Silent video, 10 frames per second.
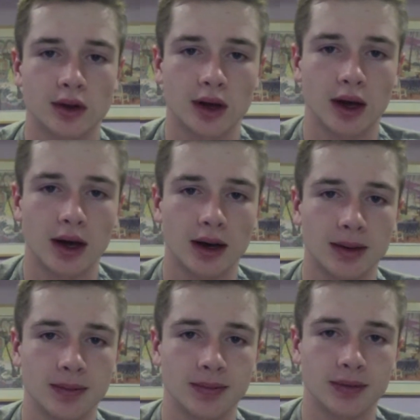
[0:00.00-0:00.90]

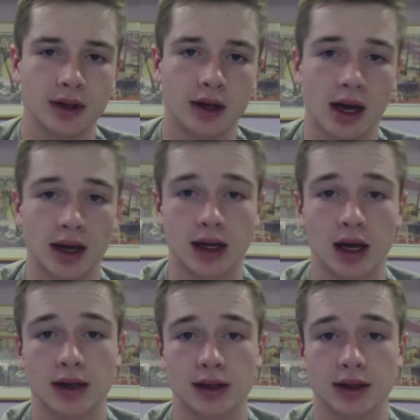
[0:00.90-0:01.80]
Um, I had
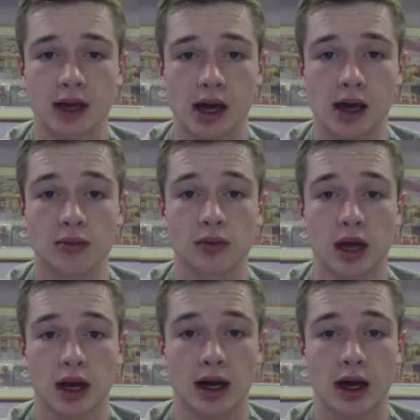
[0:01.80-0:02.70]
gotten in the game
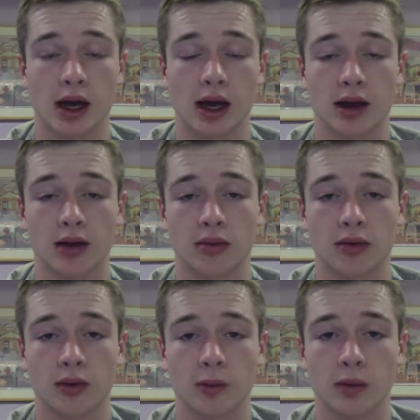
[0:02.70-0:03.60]
and I had
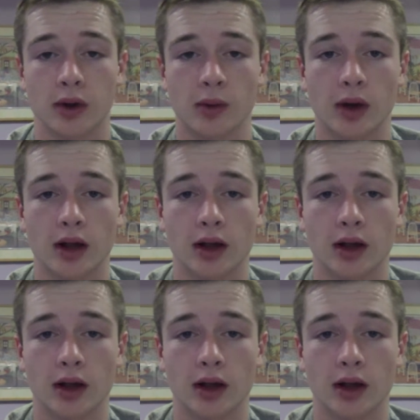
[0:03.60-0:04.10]
performed pretty well.